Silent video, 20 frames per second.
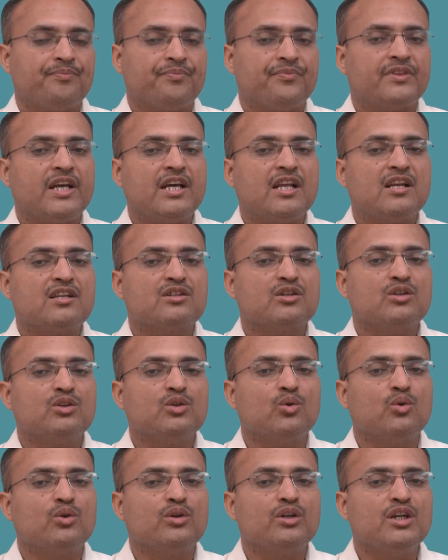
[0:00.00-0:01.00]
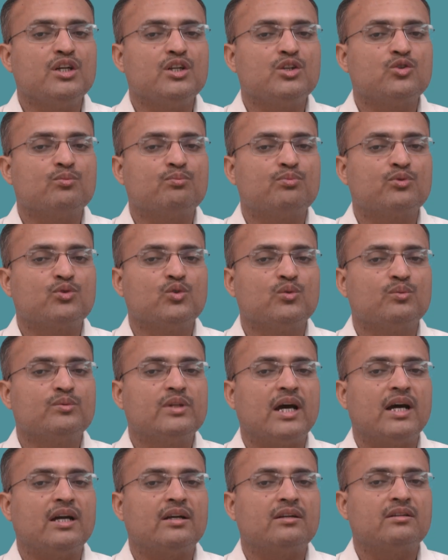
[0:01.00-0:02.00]
There is no need to prove
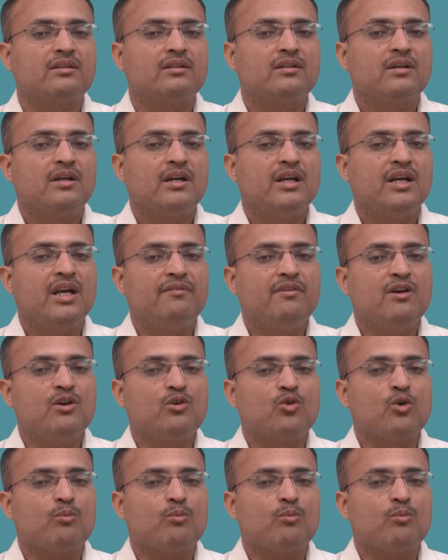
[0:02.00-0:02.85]
that living